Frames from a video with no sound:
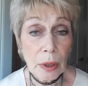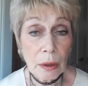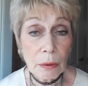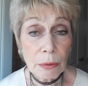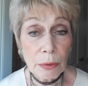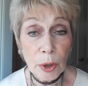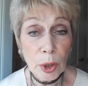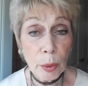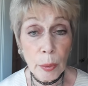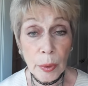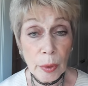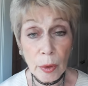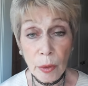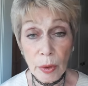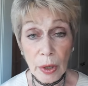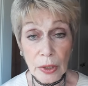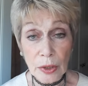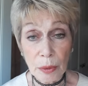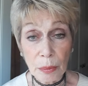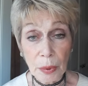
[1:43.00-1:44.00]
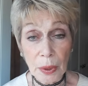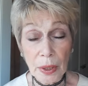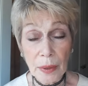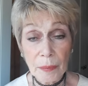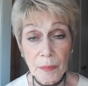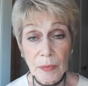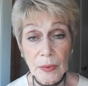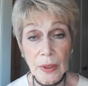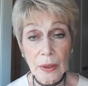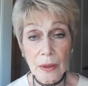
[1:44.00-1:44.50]
following a recipe.
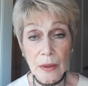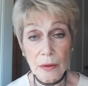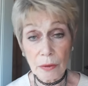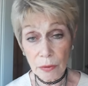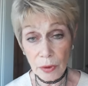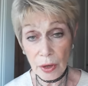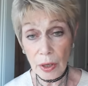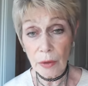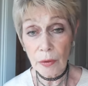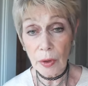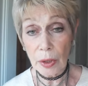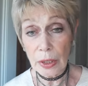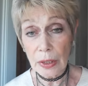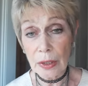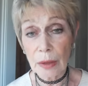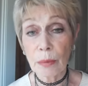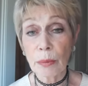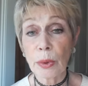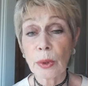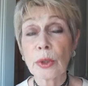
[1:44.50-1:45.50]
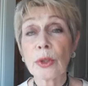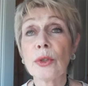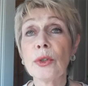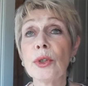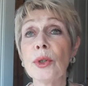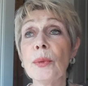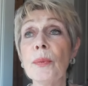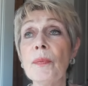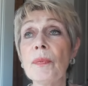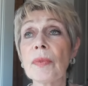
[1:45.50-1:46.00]
It's very, very simple to
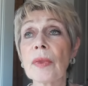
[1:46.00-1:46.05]
do.